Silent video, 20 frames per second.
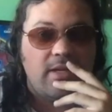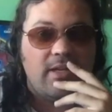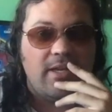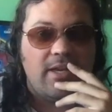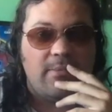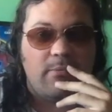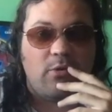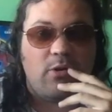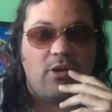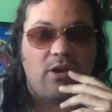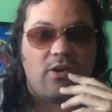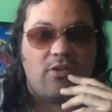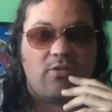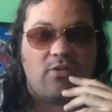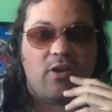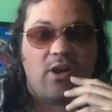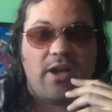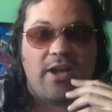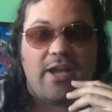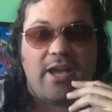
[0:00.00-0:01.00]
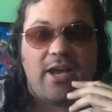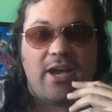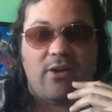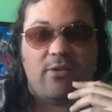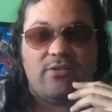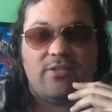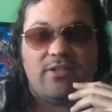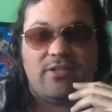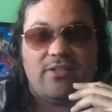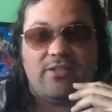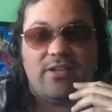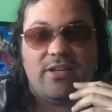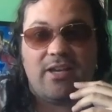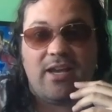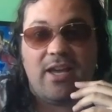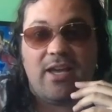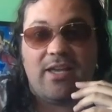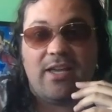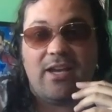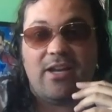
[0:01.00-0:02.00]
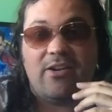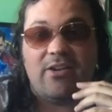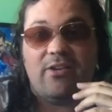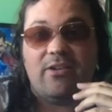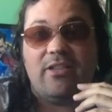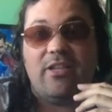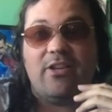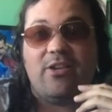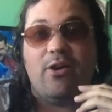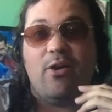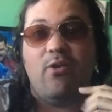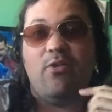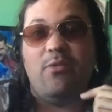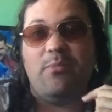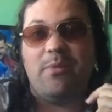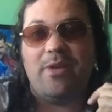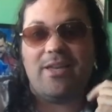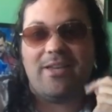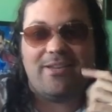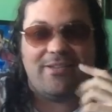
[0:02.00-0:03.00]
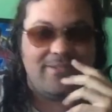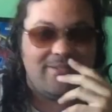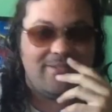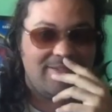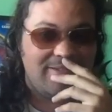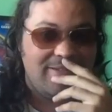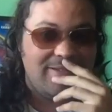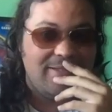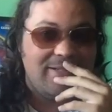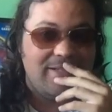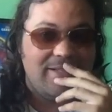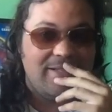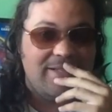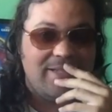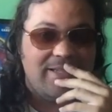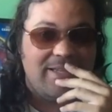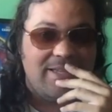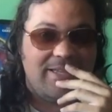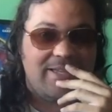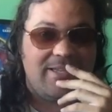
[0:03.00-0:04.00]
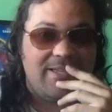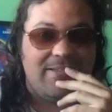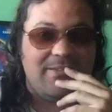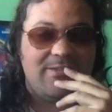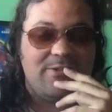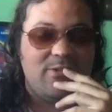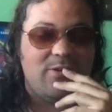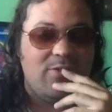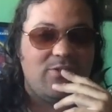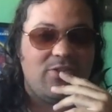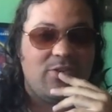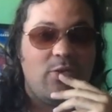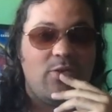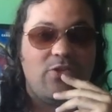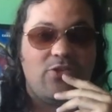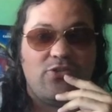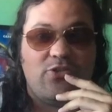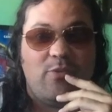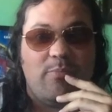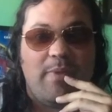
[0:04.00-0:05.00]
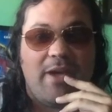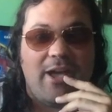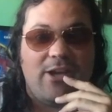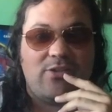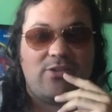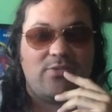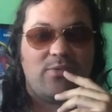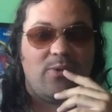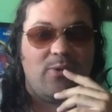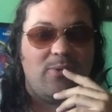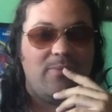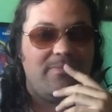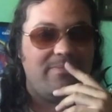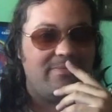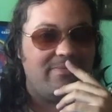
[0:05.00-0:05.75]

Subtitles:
And Mora crying out and saying, I had already let go of me. And Toa's like, oh, you're so bashful.